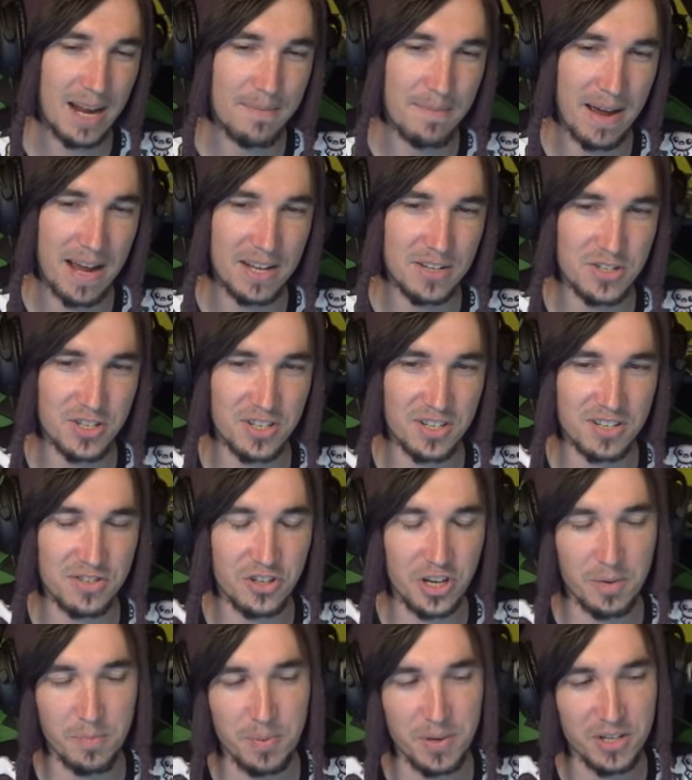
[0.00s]
I imagine
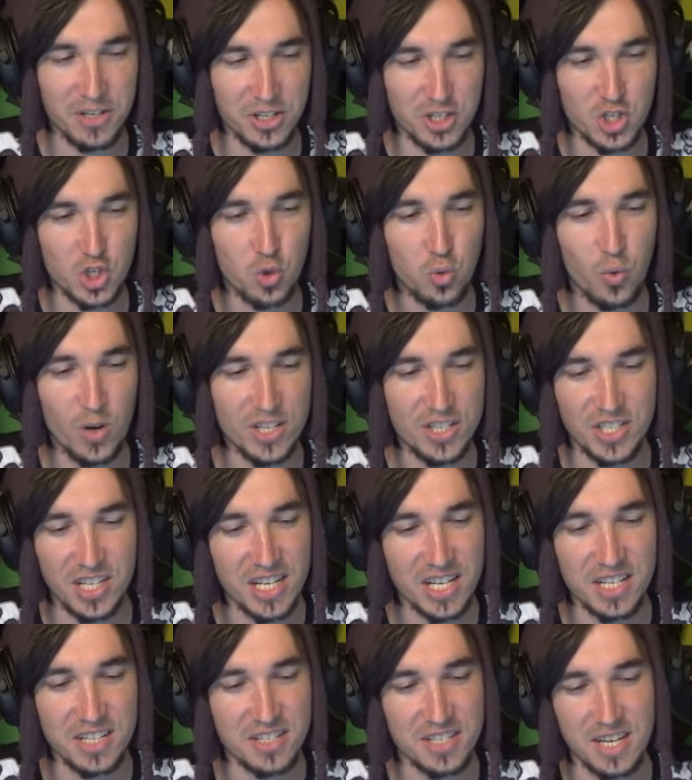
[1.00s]
JP just
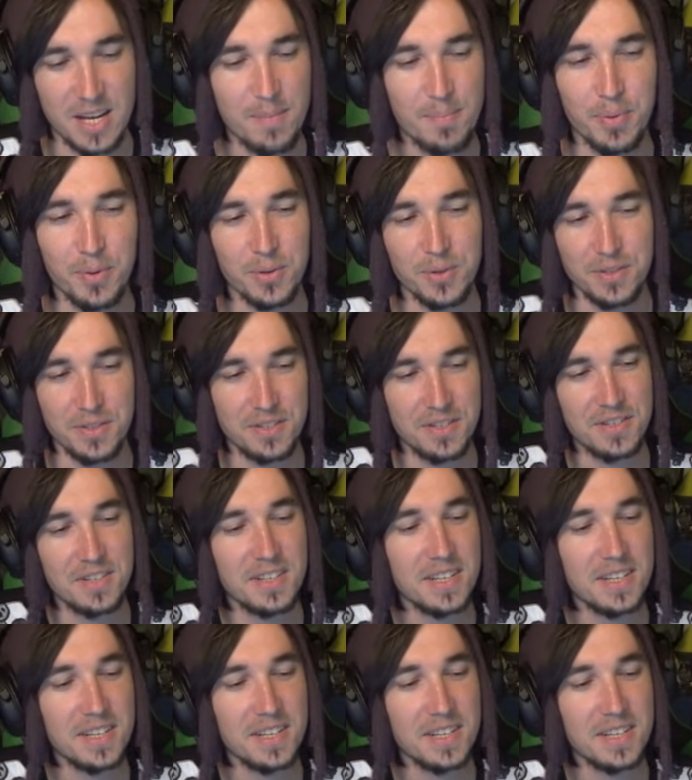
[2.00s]
twisting his nipples.